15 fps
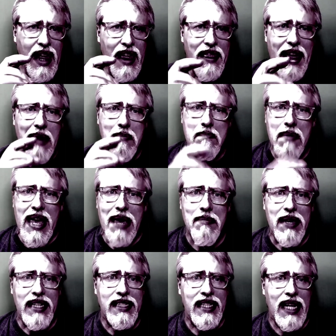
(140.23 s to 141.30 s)
That may
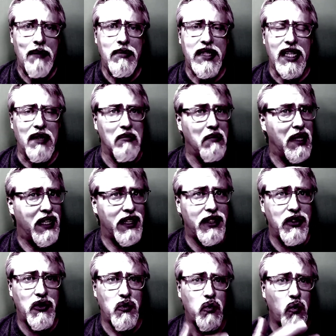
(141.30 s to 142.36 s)
be tempting
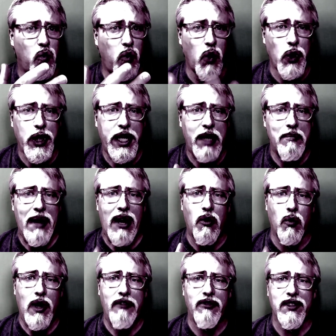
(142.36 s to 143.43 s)
because worrying about
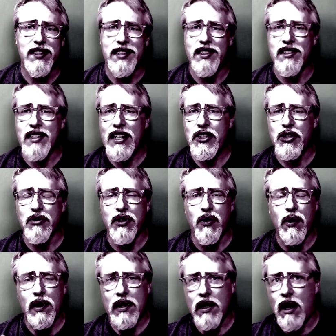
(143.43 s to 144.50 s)
references as you go
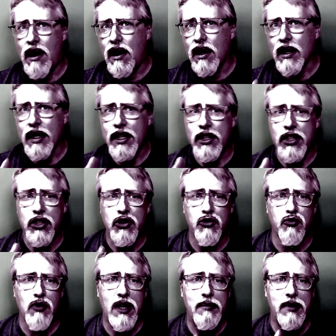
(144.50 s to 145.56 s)
along can
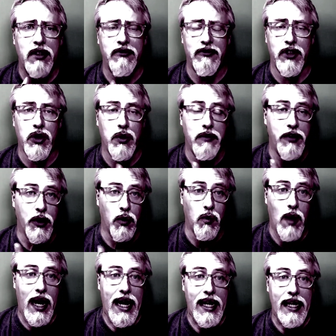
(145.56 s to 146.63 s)
disrupt the flow of your
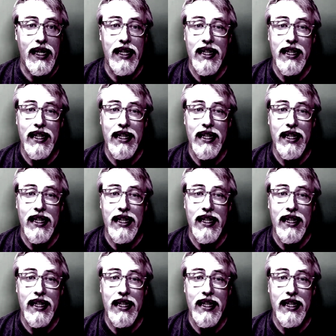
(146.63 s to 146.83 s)
writing.